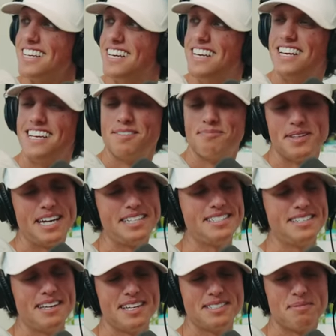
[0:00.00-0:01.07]
Yeah. But
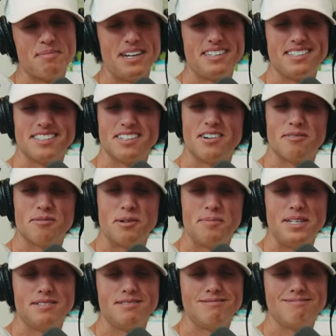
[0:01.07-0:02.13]
that's yeah, that's my thing though. I
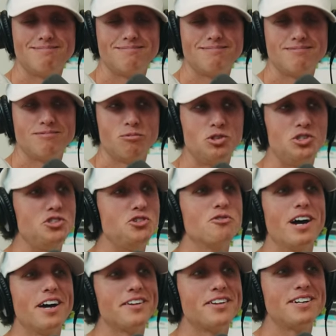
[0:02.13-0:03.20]
mean, would you
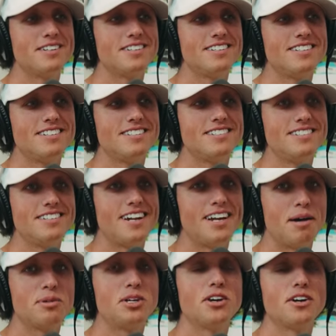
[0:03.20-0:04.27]
rather
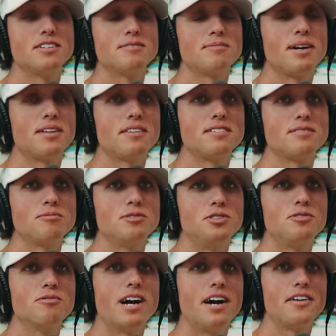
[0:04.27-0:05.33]
I'm curious about this. Would
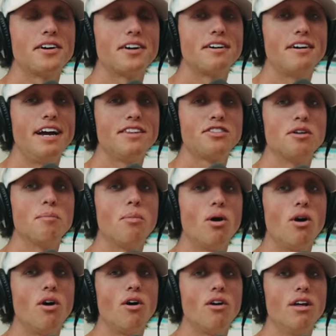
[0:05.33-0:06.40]
you rather hit the
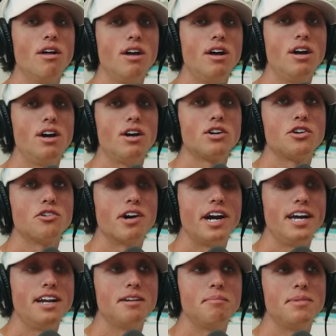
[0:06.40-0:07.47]
ball
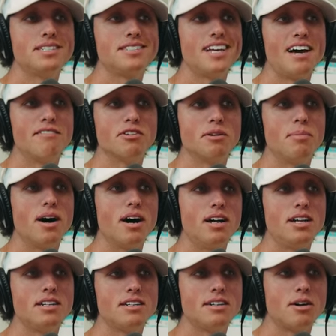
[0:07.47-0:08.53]
great and miss every
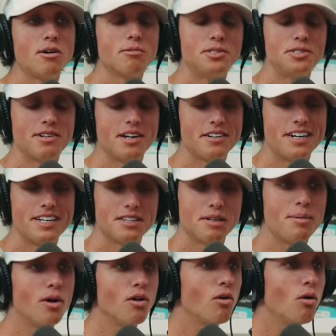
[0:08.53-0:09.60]
putt, or would you rather hit the
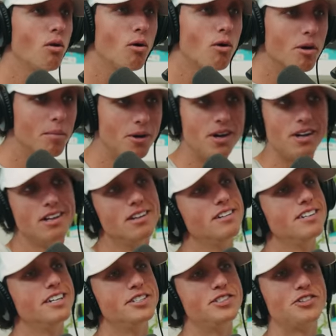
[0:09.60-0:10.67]
ball horrible
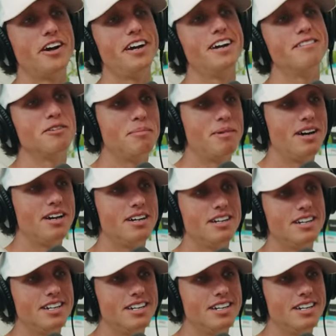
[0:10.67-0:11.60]
and drain every putt?